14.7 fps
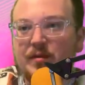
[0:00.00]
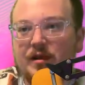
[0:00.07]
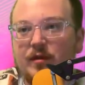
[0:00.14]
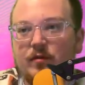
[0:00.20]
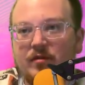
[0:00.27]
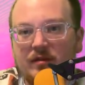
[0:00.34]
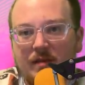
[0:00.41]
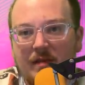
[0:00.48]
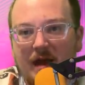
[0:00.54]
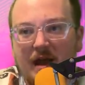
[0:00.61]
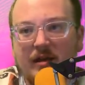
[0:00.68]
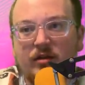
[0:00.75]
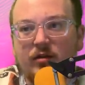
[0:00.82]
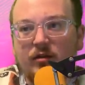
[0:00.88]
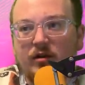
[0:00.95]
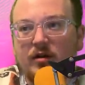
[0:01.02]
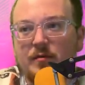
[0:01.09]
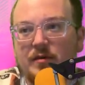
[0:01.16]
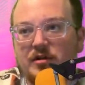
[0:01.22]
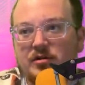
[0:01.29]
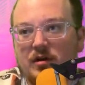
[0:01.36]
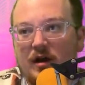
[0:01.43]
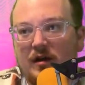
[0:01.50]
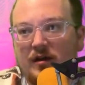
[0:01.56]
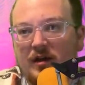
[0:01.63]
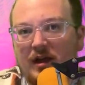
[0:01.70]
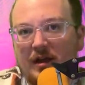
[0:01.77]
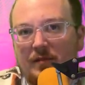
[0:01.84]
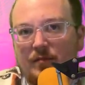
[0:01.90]
but then within that, you're going to be trying to
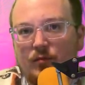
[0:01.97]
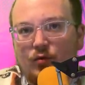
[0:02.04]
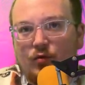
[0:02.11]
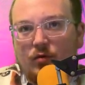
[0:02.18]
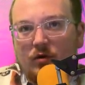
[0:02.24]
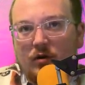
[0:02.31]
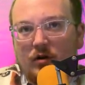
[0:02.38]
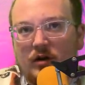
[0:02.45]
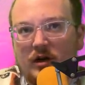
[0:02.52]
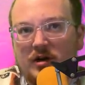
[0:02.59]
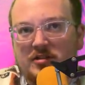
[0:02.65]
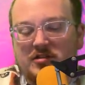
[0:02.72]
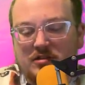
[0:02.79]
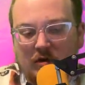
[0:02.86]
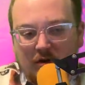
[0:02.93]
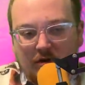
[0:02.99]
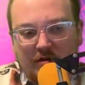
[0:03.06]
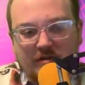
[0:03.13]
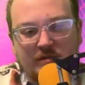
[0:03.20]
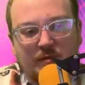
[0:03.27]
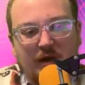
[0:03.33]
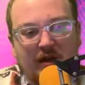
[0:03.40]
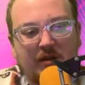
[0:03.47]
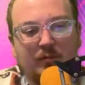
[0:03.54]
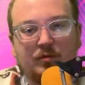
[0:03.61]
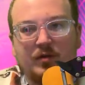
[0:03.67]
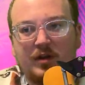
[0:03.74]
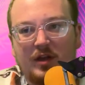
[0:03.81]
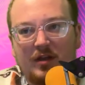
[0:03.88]
get more uh, stars by
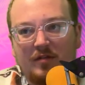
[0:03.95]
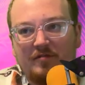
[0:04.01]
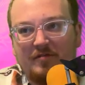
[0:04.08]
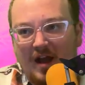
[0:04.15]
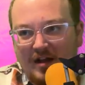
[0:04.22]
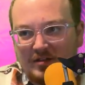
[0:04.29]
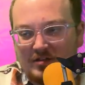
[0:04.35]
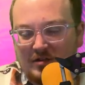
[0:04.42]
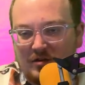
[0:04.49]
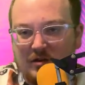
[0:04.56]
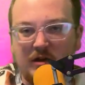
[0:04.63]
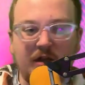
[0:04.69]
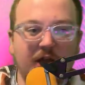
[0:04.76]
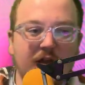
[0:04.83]
completing it faster.